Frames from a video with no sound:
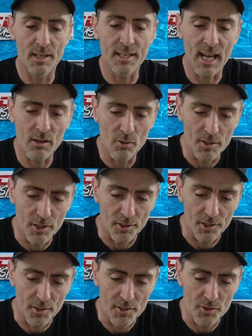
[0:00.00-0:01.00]
and now all you've
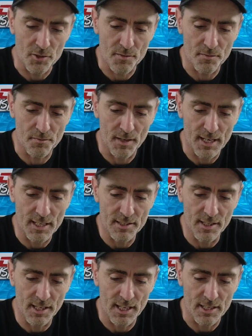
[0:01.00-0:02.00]
got to do is just
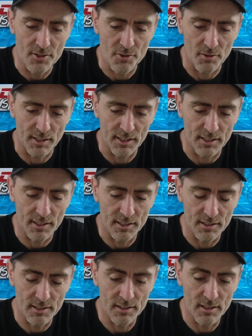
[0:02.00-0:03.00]
feed the heat shrink
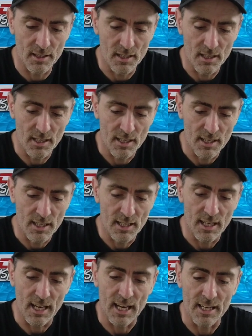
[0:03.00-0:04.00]

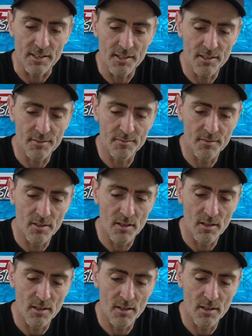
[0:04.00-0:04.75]
in,